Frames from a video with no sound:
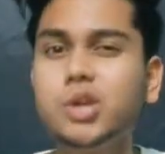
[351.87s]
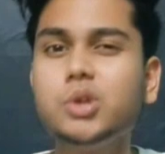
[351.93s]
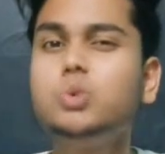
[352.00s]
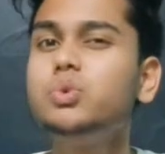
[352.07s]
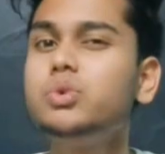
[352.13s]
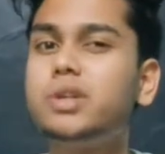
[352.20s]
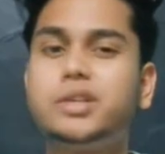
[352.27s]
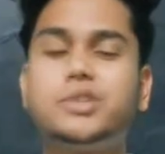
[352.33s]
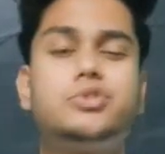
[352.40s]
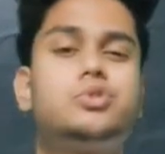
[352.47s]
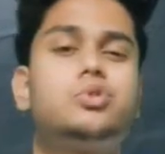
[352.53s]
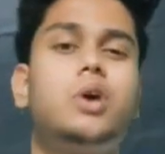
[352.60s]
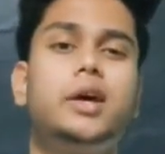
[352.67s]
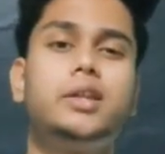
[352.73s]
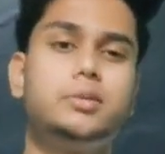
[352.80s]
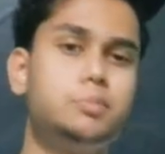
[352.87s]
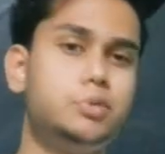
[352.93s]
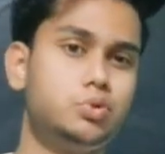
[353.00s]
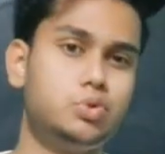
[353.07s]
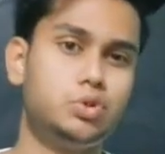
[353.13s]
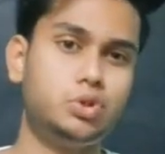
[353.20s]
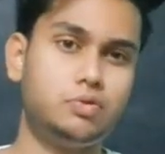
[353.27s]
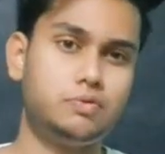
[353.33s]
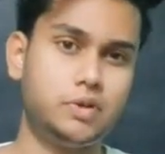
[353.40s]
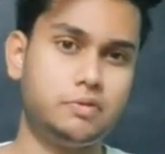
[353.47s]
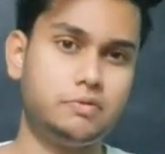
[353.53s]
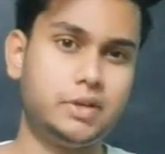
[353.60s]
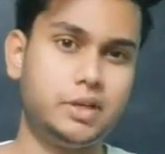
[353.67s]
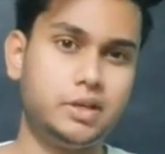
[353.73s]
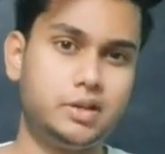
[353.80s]
you destroy the beauty of
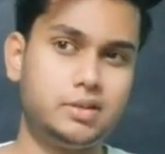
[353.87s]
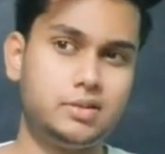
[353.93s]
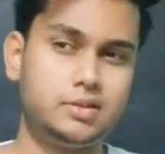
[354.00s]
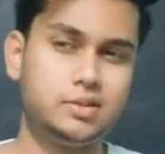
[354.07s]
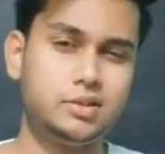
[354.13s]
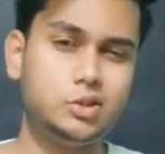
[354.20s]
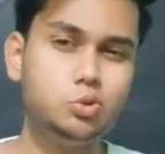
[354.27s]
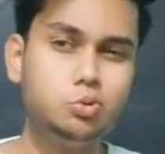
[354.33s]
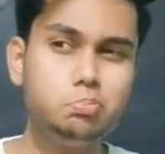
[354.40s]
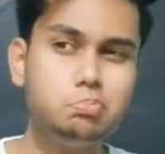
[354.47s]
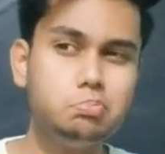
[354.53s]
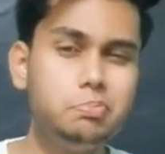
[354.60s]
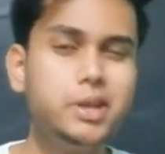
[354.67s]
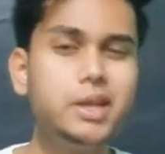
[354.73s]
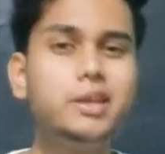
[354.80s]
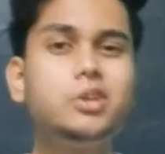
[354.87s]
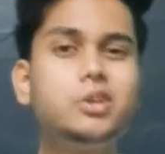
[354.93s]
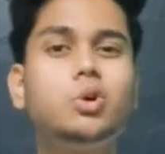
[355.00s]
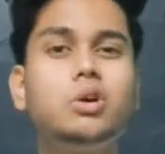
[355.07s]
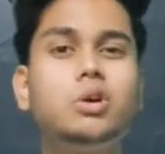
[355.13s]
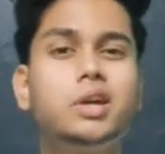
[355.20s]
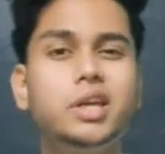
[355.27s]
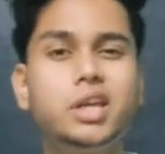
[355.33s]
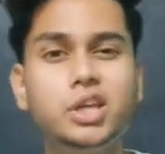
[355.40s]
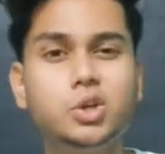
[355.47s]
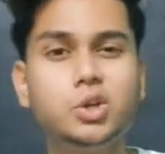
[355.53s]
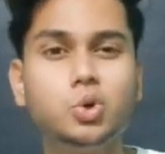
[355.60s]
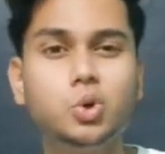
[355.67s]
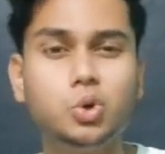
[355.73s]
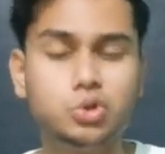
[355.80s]
awareness. You bring your
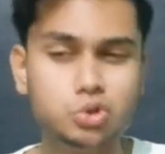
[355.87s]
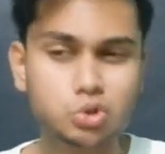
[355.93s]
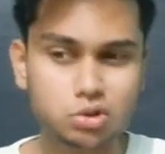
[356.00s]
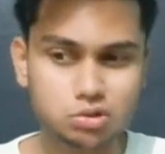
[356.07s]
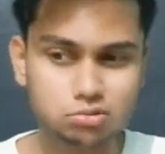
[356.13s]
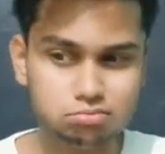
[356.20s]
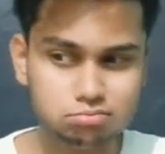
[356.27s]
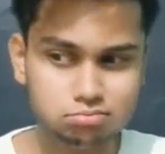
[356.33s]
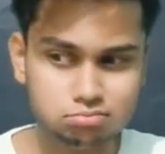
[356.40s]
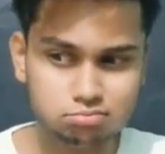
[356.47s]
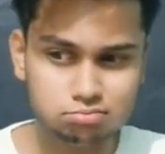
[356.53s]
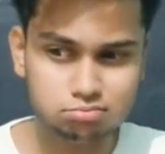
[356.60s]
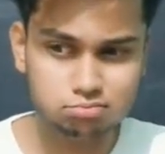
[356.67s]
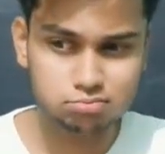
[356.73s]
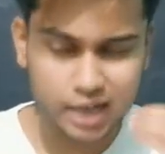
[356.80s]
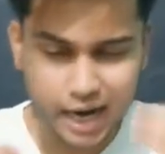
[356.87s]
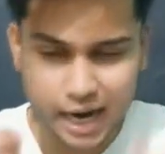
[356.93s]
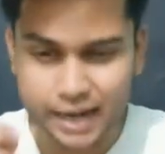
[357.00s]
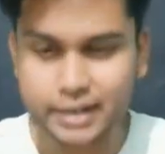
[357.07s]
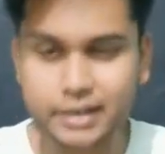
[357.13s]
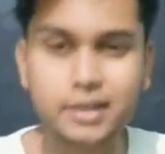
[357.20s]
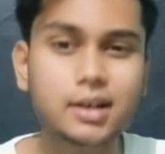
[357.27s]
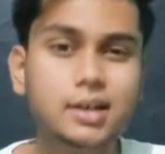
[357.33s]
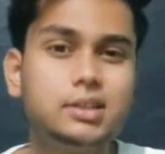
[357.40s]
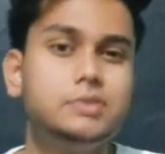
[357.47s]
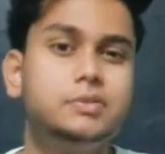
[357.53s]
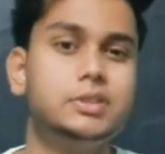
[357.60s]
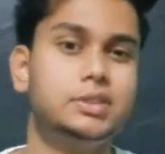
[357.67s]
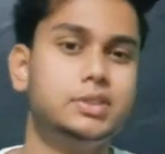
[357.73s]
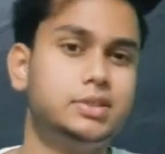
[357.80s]
ego, your ideas
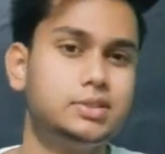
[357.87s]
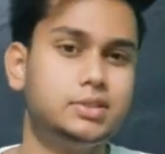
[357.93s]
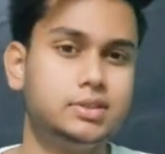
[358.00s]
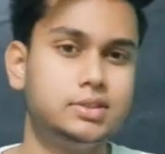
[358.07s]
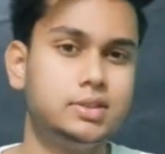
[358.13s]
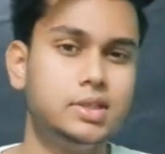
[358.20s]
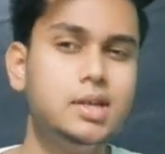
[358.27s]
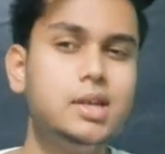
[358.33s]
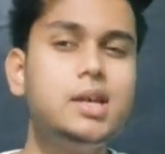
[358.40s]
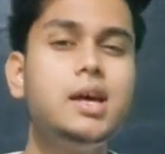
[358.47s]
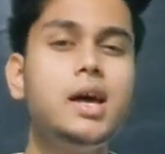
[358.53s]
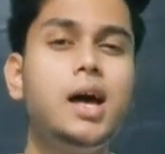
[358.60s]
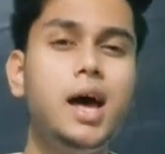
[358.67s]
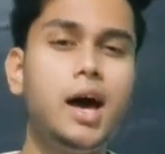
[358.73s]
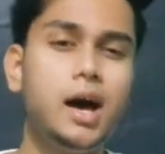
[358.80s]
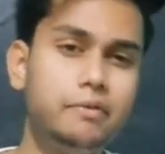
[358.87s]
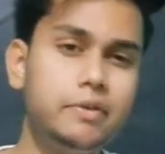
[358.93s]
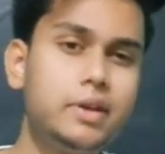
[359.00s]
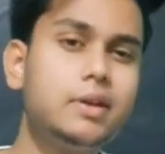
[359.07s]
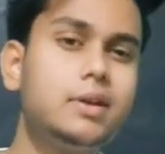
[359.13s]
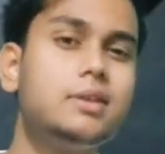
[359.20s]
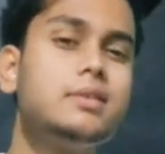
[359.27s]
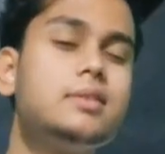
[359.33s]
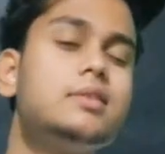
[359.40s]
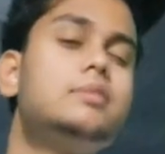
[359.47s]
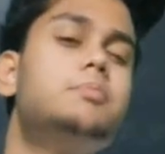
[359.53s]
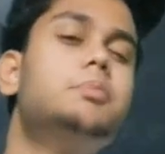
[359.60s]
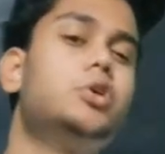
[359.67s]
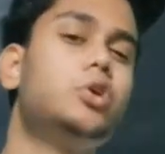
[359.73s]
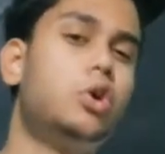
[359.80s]
with it. Awareness is
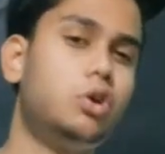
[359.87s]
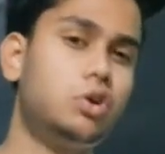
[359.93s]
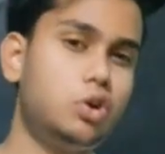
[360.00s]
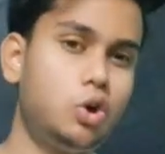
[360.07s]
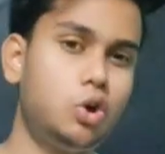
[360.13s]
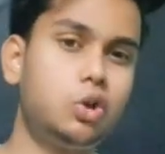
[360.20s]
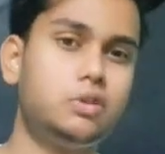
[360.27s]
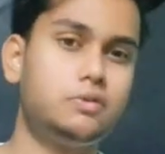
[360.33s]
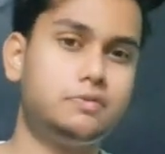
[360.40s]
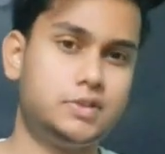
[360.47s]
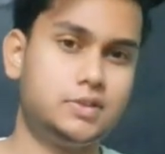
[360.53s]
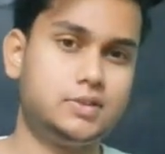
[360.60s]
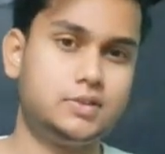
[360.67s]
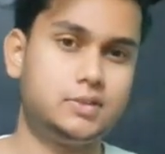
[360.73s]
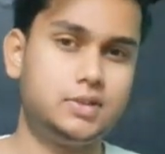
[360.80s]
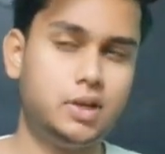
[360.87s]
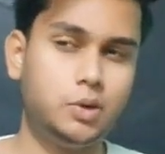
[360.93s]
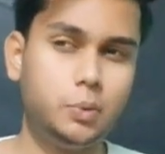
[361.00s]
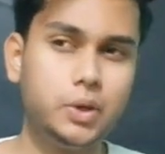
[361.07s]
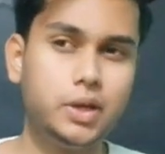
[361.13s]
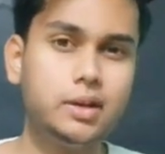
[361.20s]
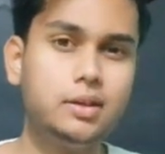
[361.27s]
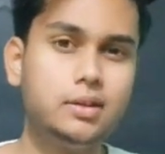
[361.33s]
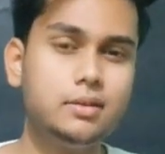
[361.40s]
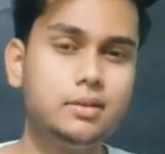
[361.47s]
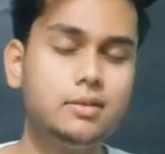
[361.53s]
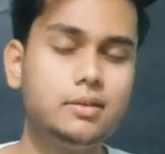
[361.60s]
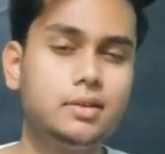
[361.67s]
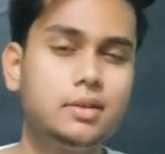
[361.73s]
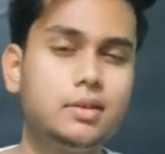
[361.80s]
beyond all of this.
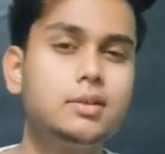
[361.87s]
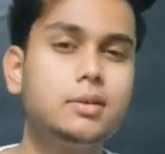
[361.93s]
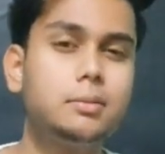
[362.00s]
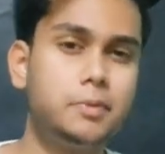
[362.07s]
Awareness is a